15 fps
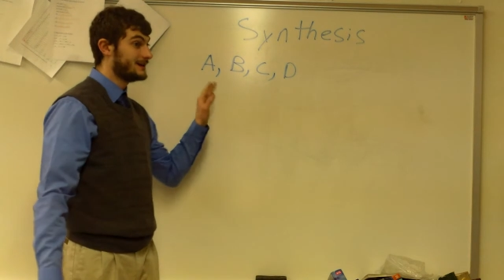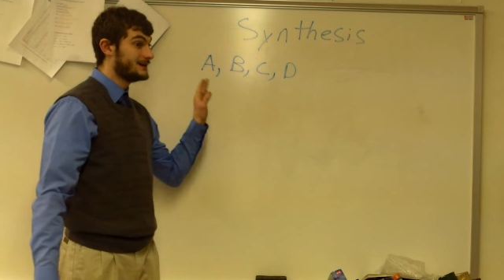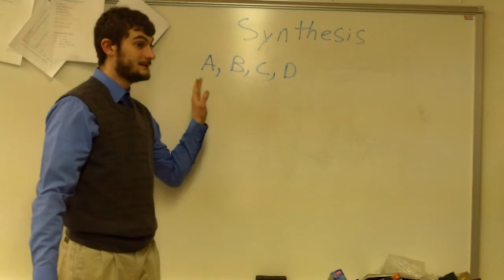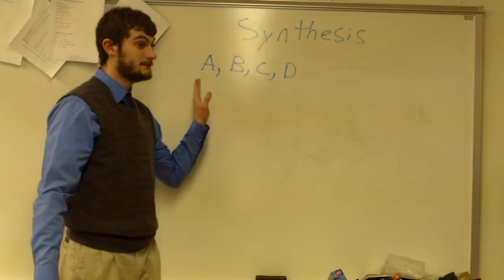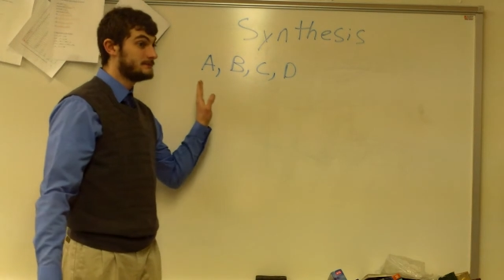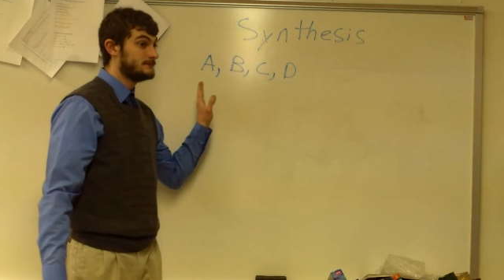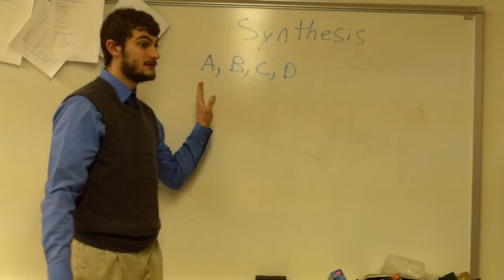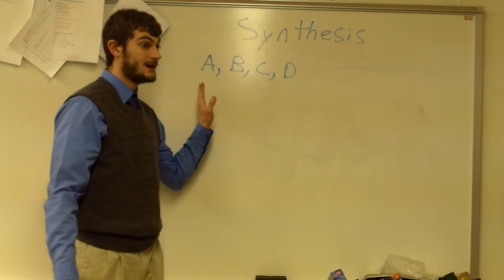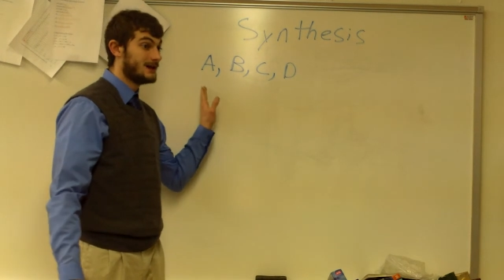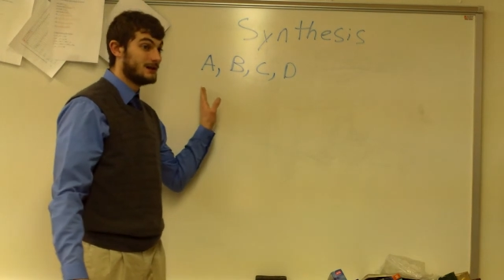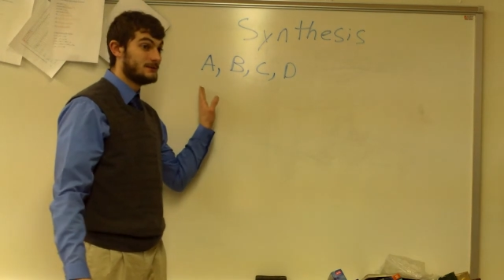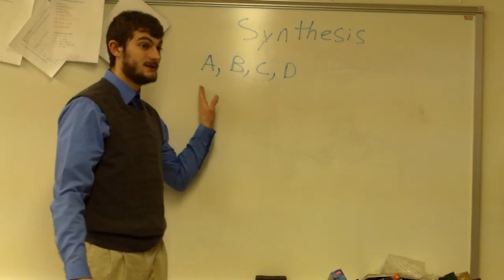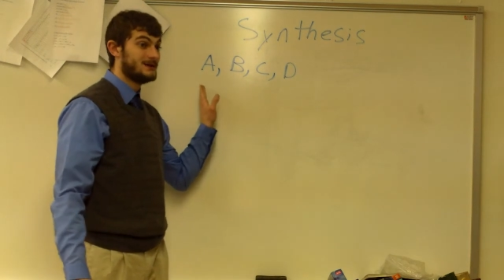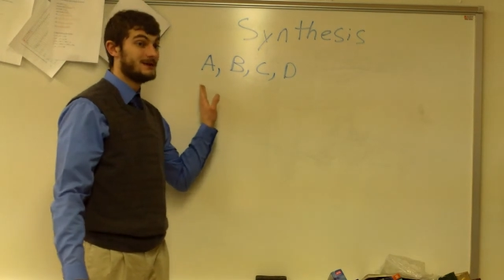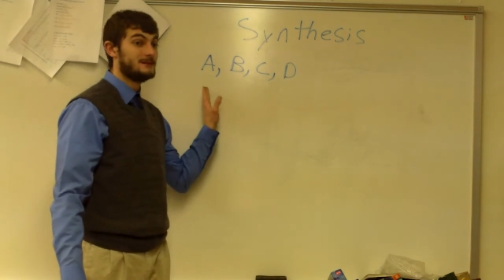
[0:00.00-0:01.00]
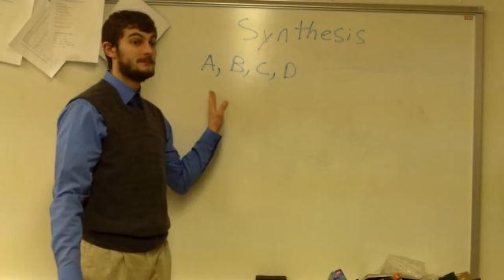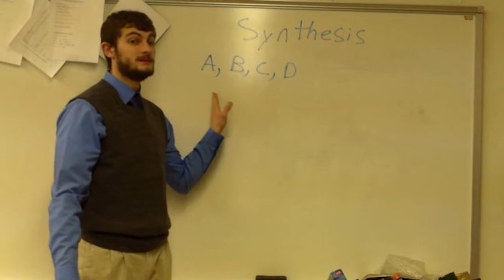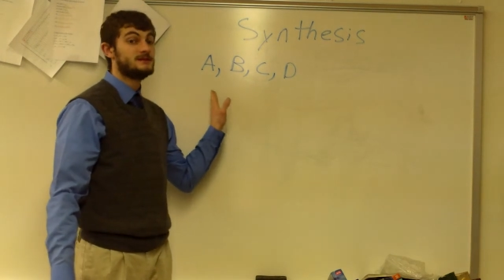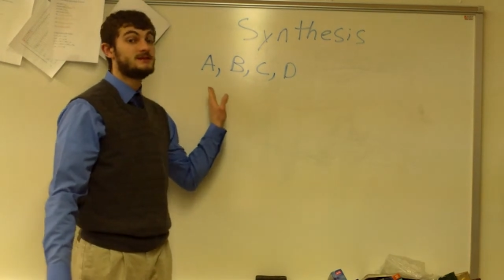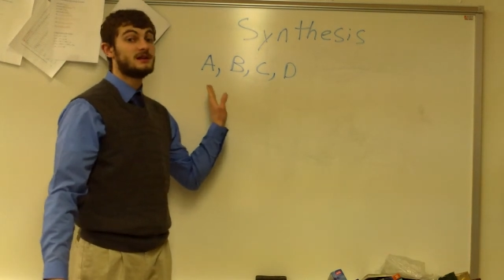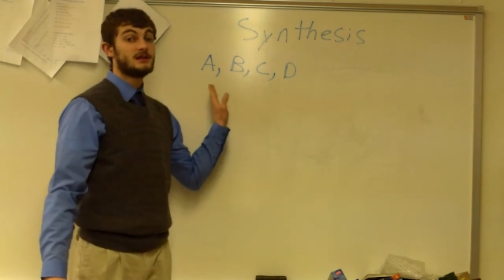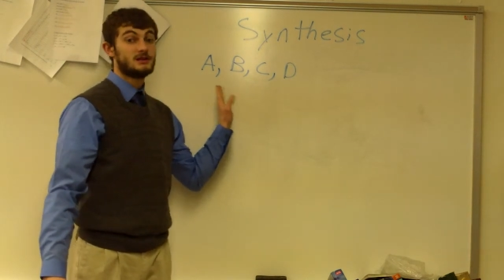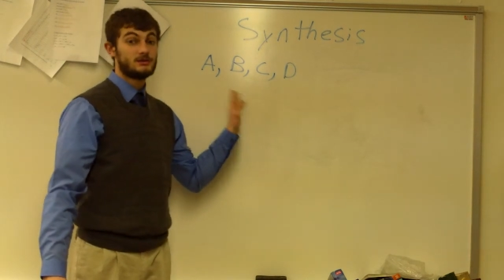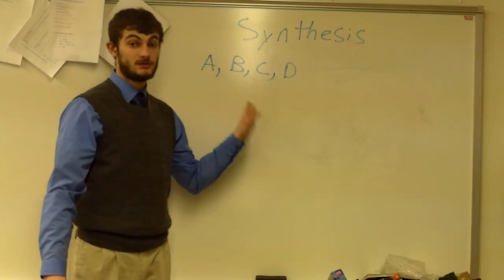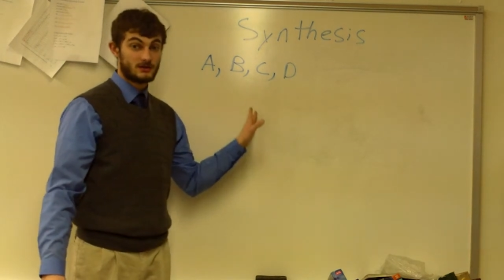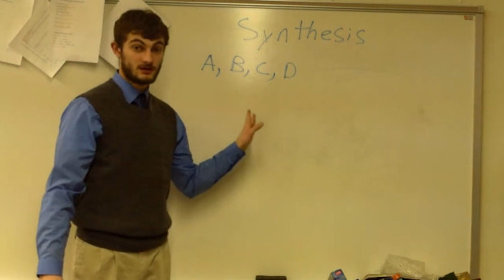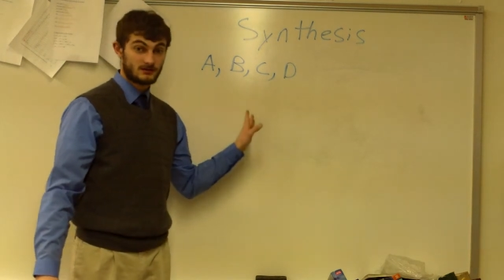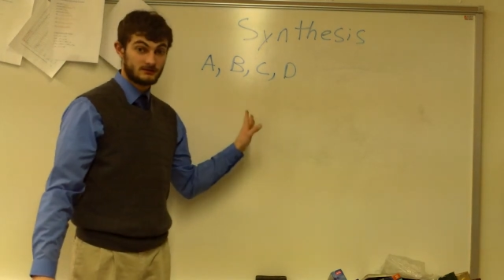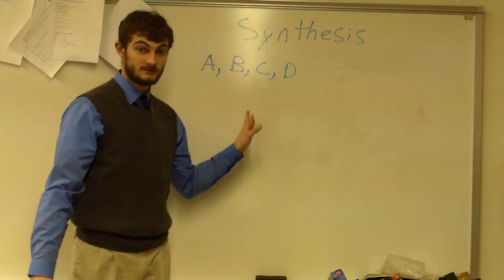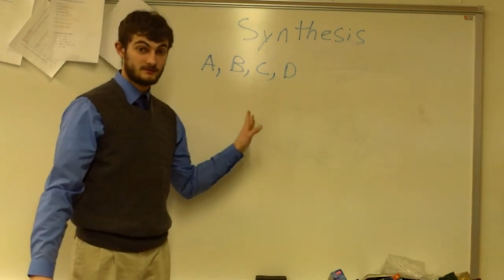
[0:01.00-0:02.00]
any element in
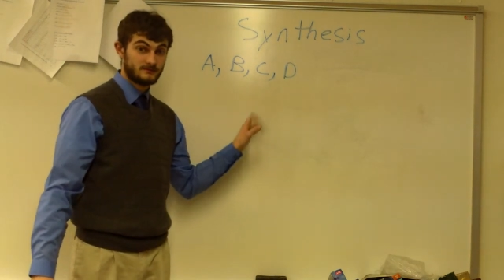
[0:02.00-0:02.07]
particular.